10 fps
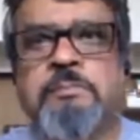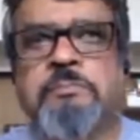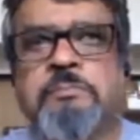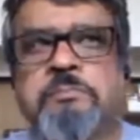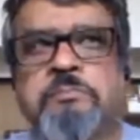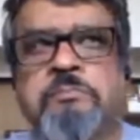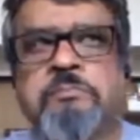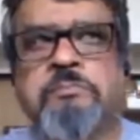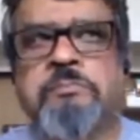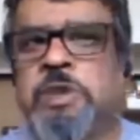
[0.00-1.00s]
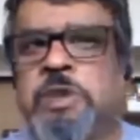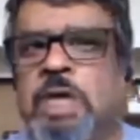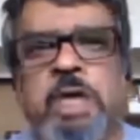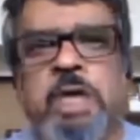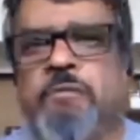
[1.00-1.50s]
I have no idea what you're
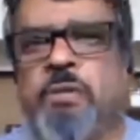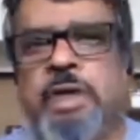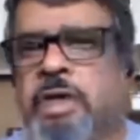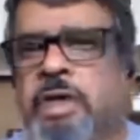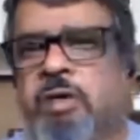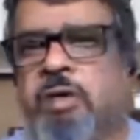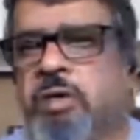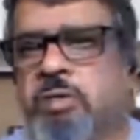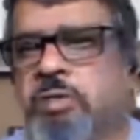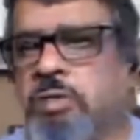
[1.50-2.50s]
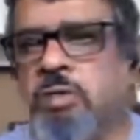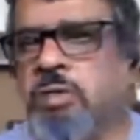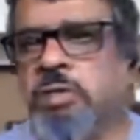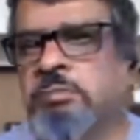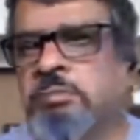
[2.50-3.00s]
talking about.
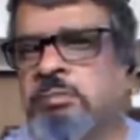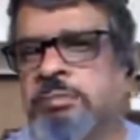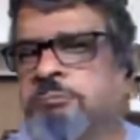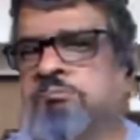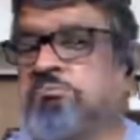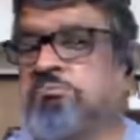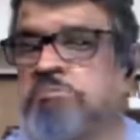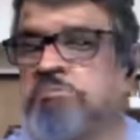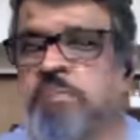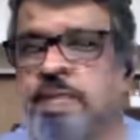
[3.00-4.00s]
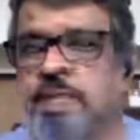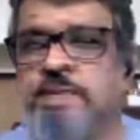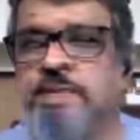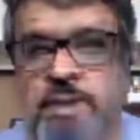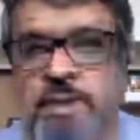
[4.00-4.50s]
Something like something that
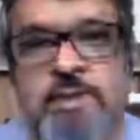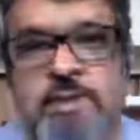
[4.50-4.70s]
you